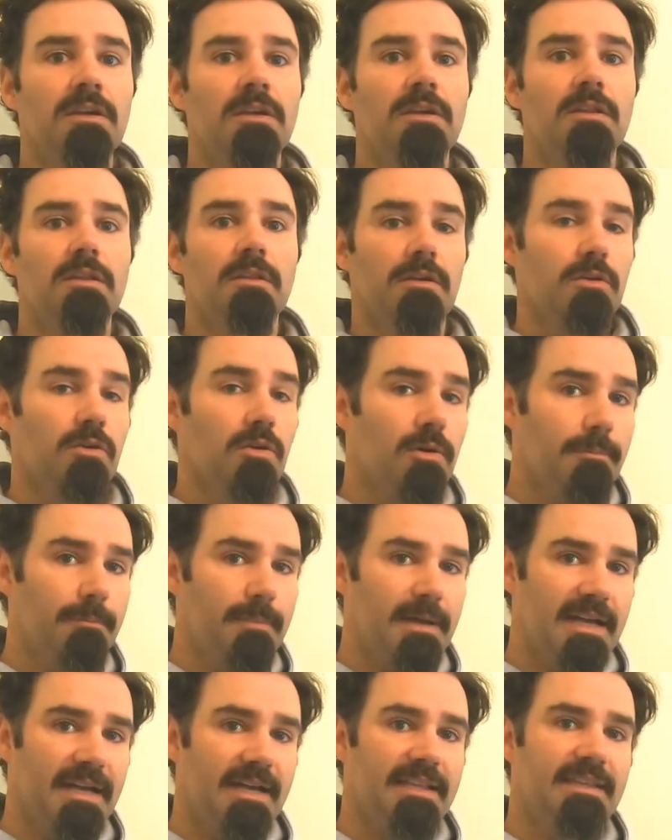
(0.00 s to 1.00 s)
They're not
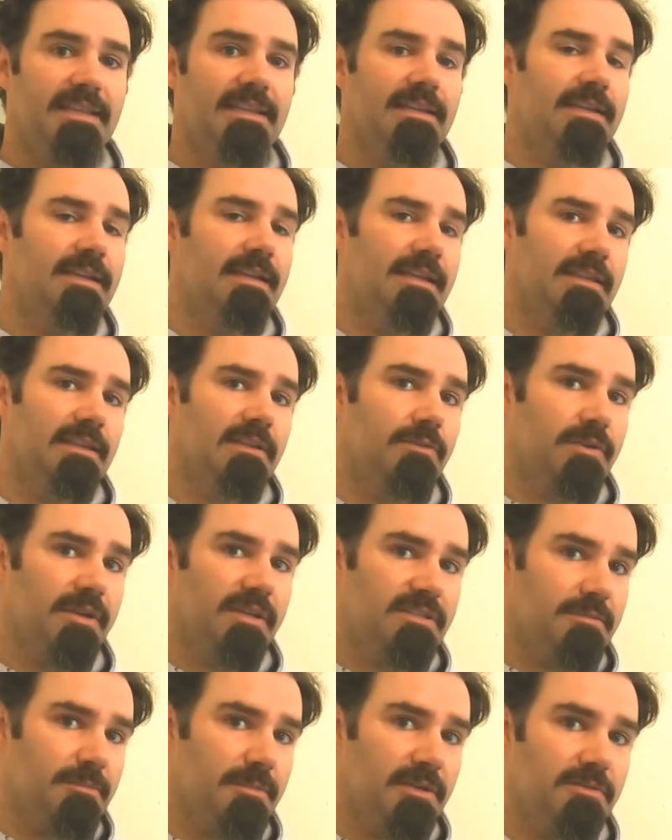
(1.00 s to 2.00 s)
bad in the right
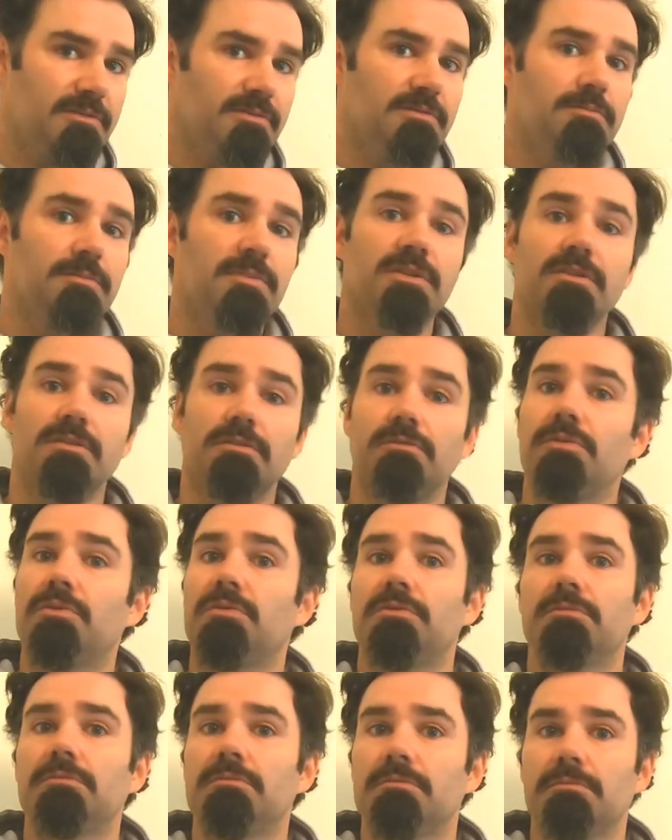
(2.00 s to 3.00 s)
amount, but don't
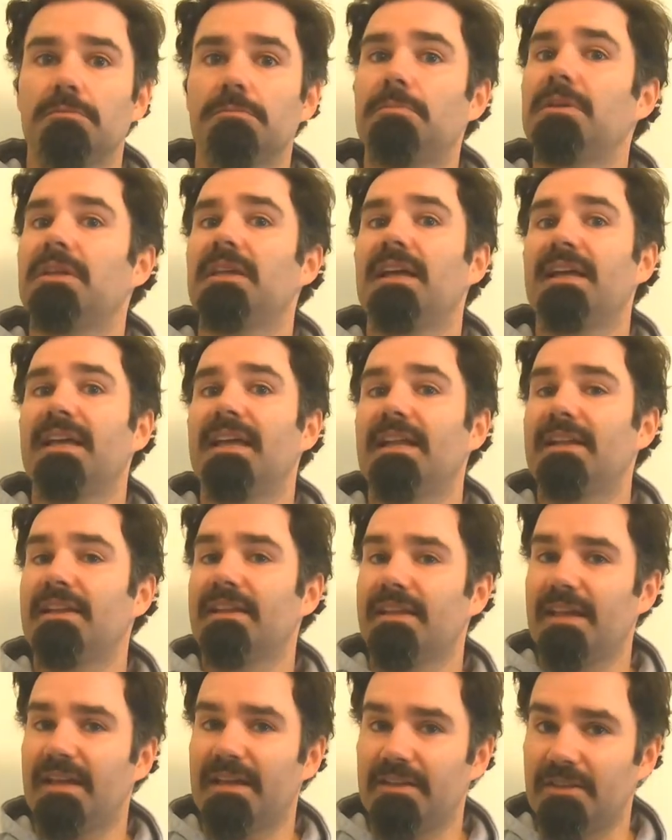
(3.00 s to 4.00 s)
be again
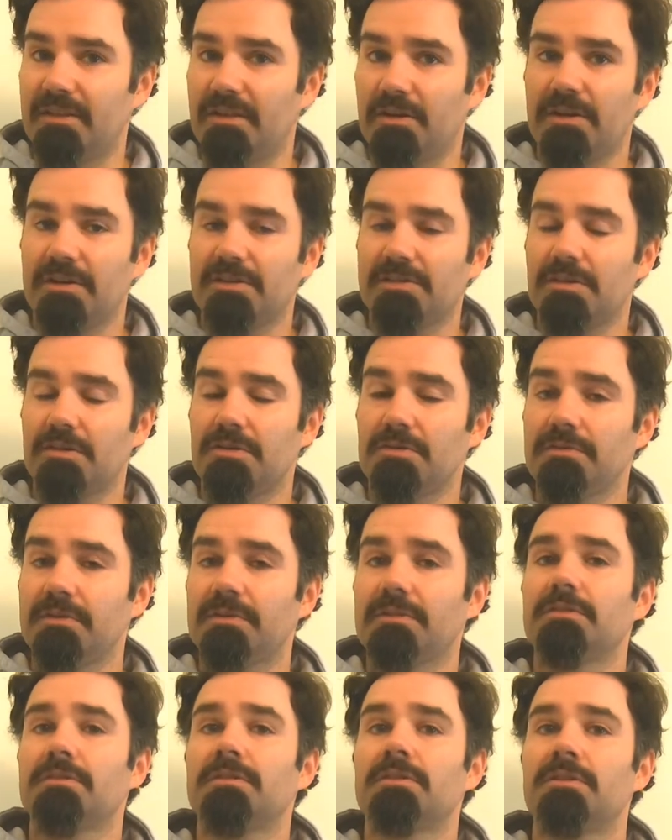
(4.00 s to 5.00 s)
kicking the arse out of it.
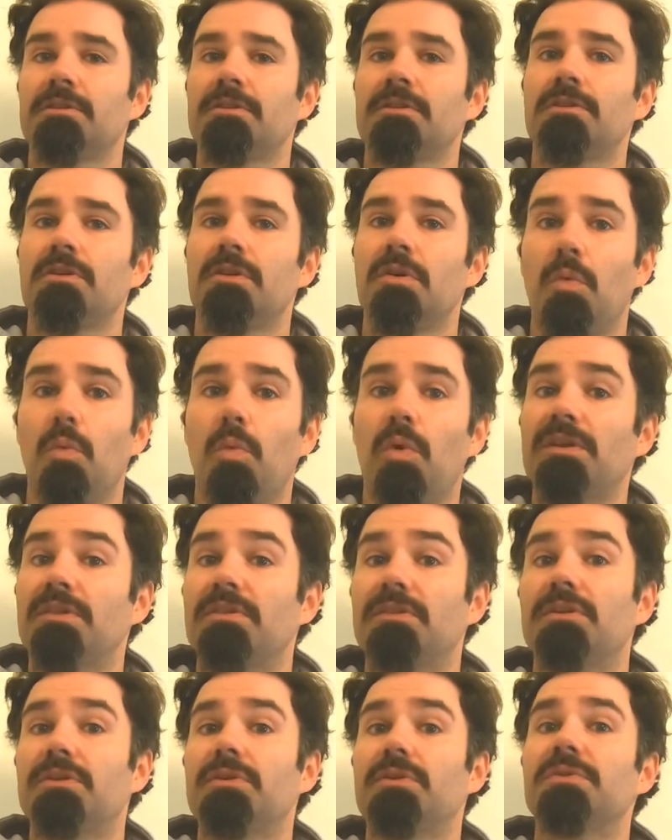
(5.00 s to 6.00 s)
1 to
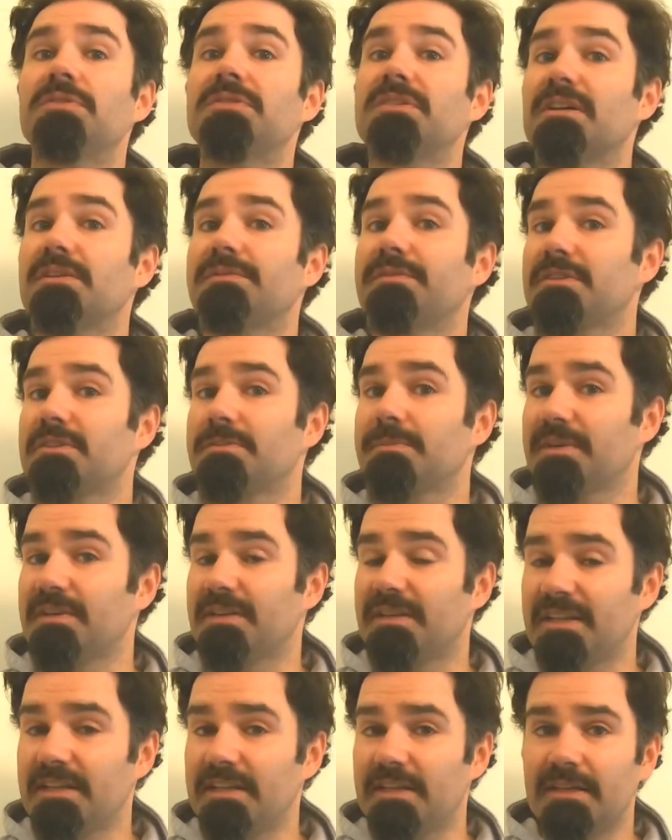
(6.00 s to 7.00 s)
2 servings per
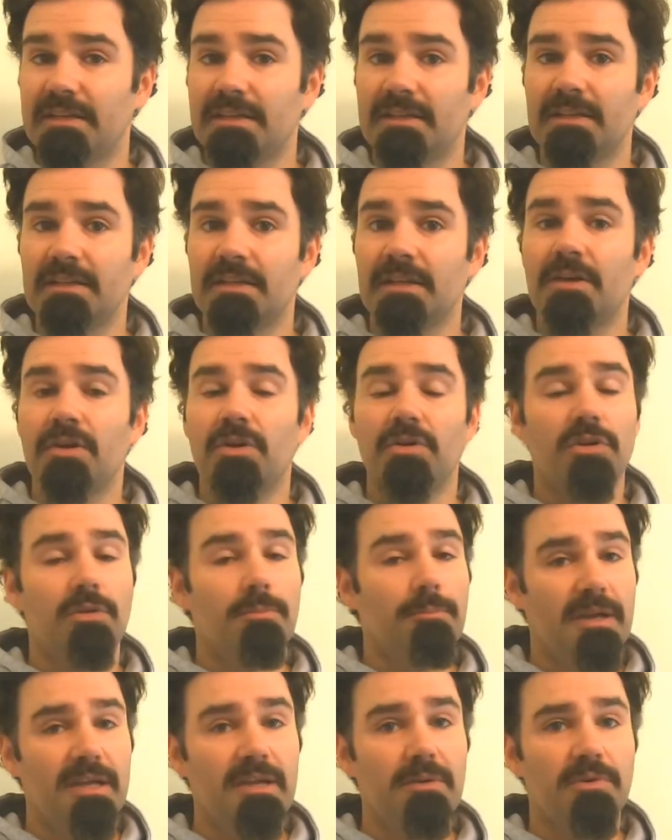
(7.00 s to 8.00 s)
day. You
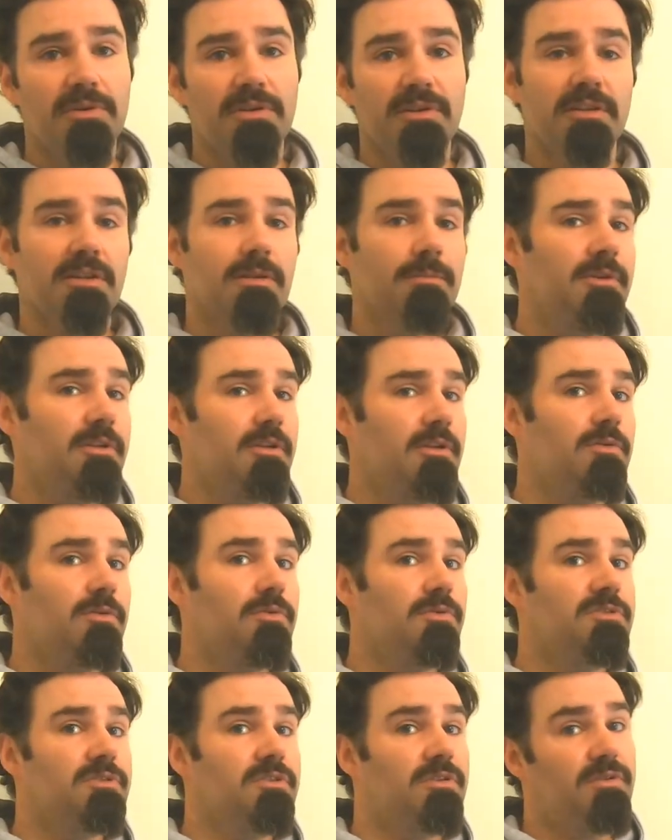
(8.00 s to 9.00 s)
might want to limit your
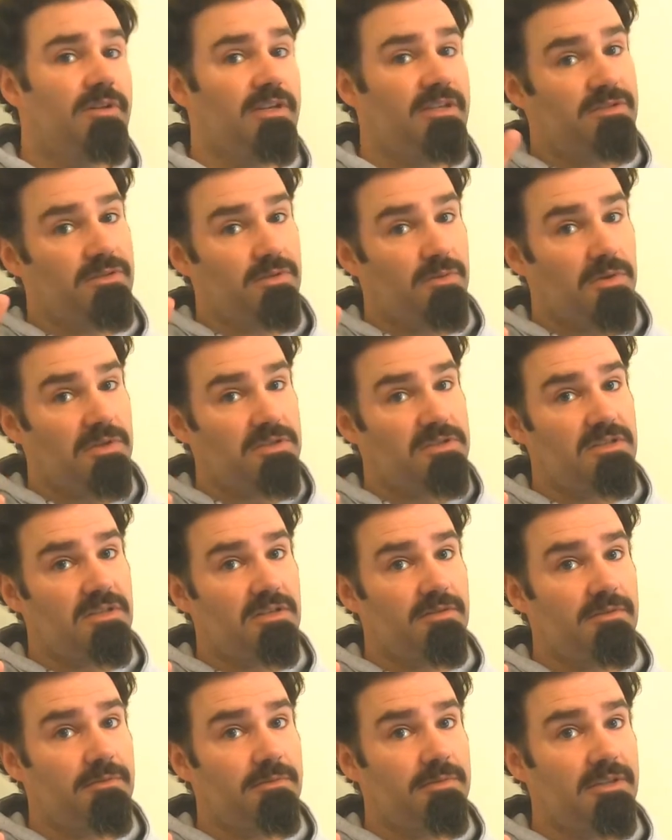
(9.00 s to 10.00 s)
oats and your rice to 1
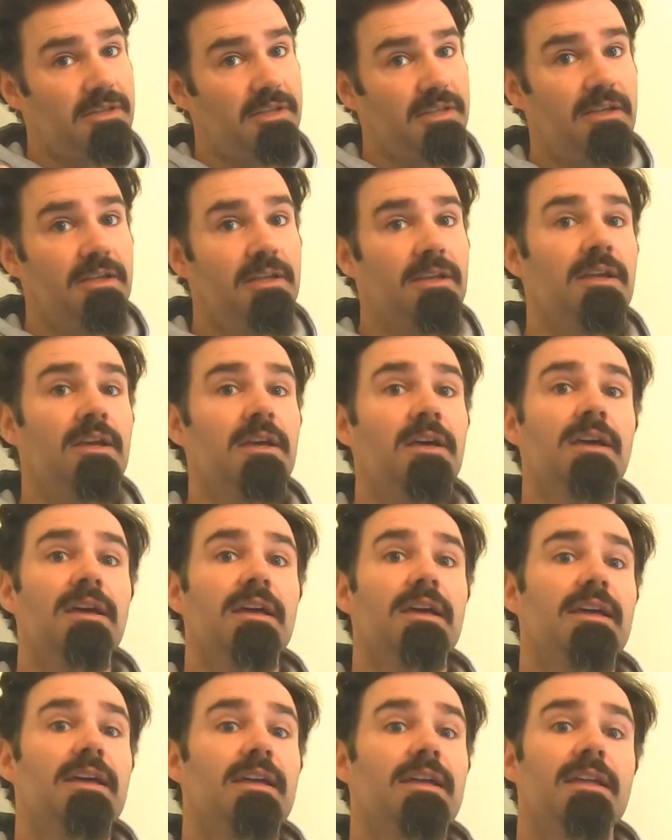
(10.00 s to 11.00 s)
serving per
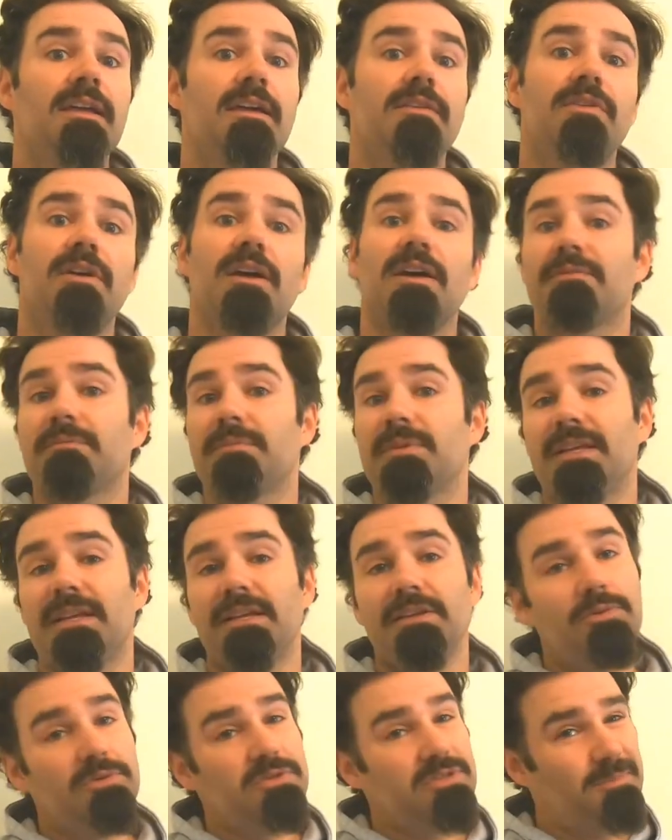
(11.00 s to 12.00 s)
day. If you're having
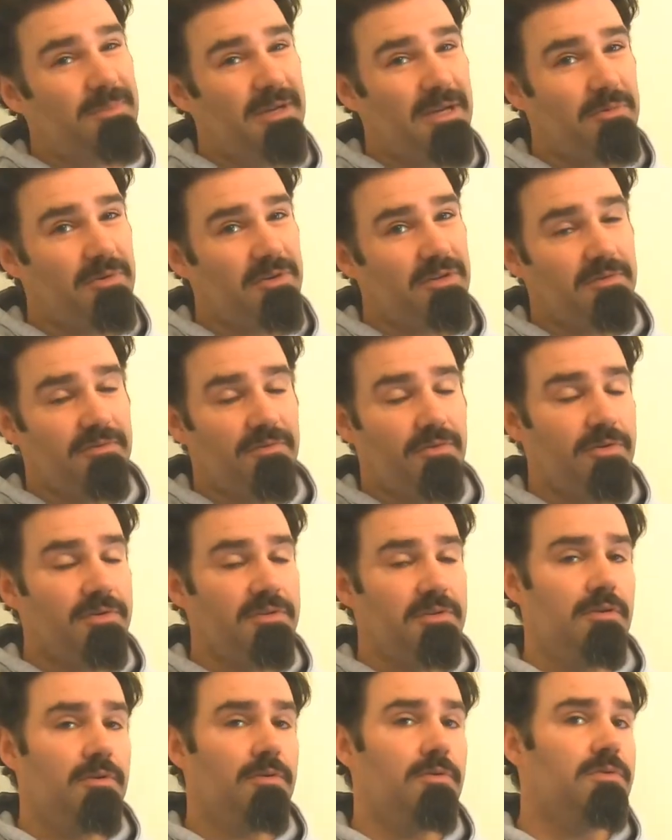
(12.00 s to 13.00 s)
potatoes, you might want to avoid
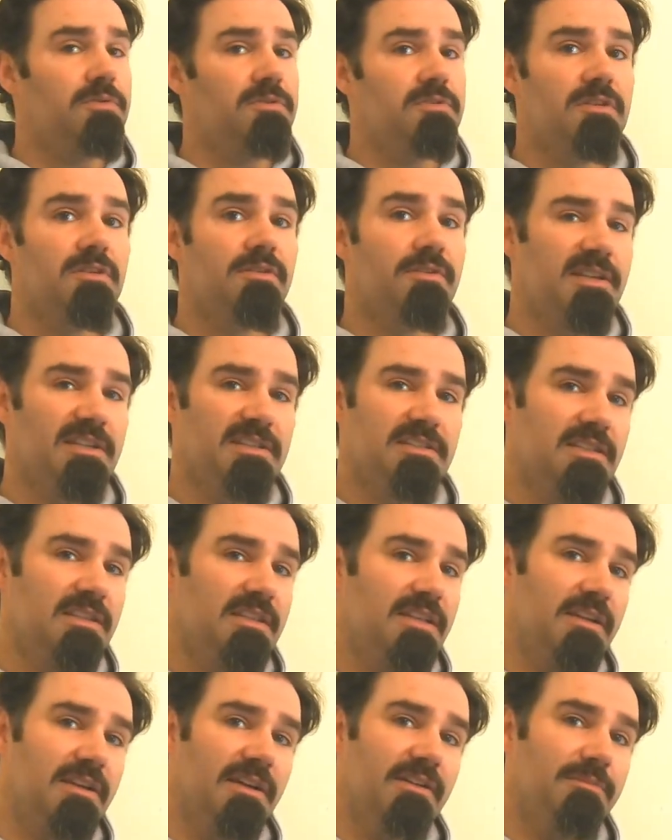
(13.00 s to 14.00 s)
the oats and the rice the day
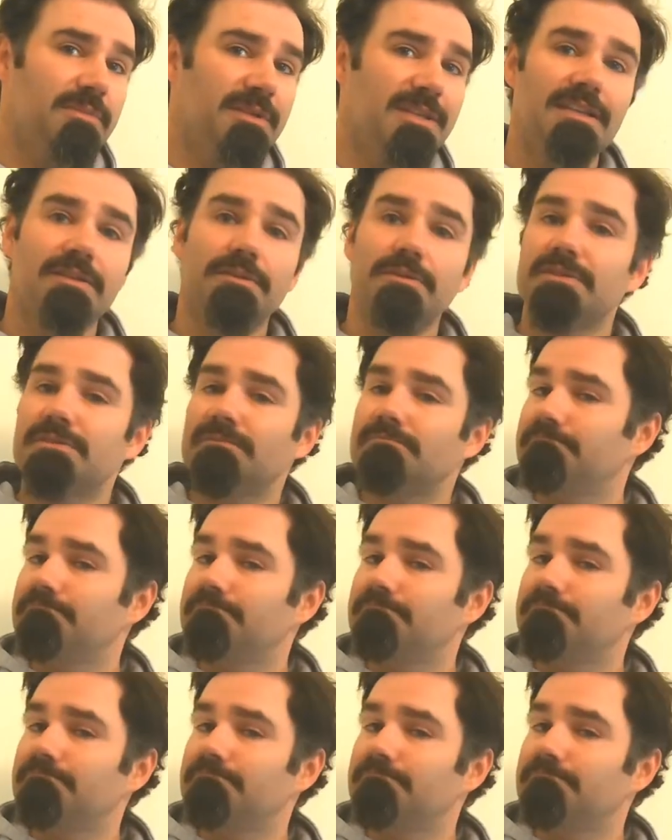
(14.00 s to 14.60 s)
you're having potatoes.